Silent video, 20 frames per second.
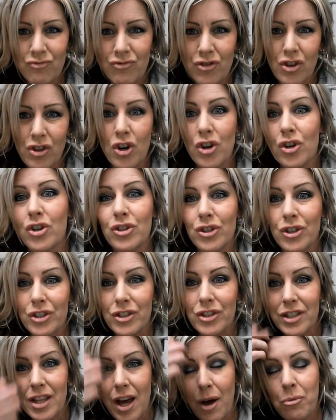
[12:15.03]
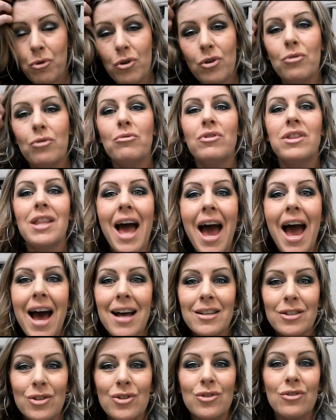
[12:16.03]
curls that will
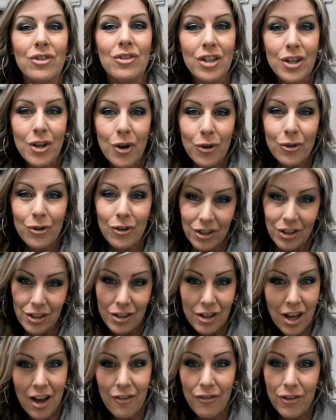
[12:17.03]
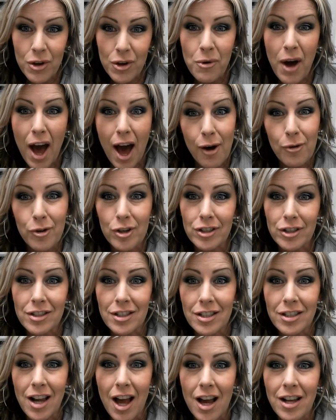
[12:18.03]
last, you know, a few hours
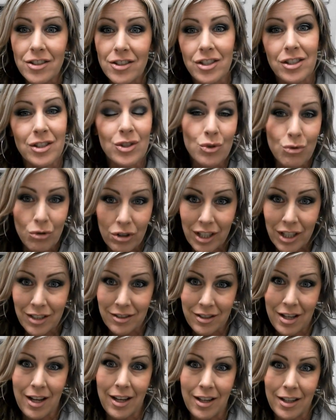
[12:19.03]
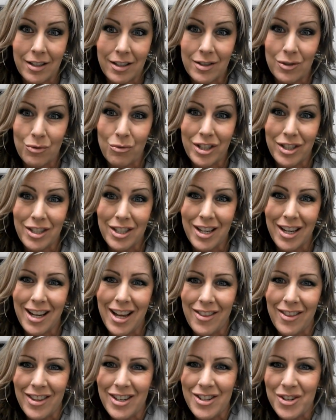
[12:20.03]
and not just 20 seconds once you get
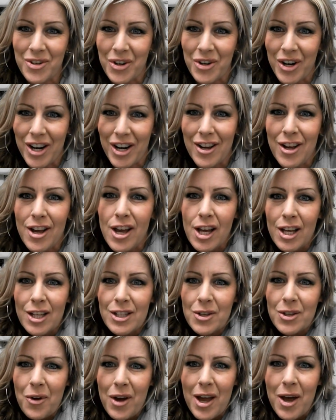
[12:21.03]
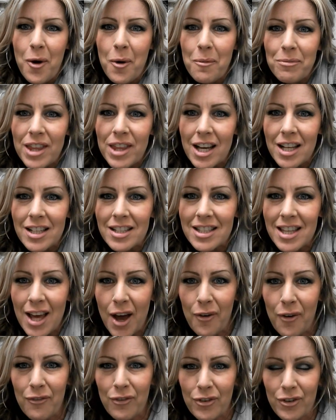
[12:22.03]
out the door. So I hope that's
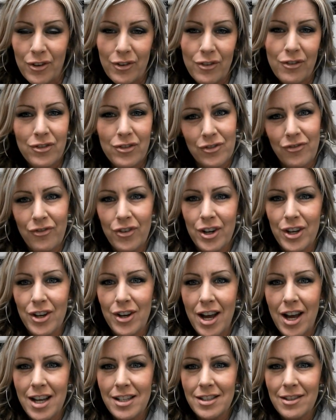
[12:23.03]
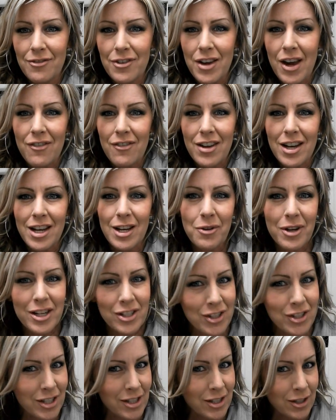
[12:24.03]
helpful for you guys. If you have any
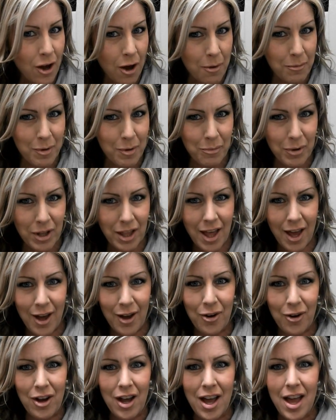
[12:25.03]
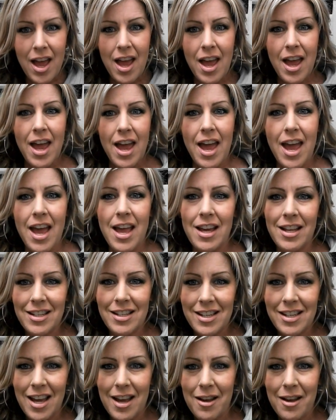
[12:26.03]
questions, comment below. And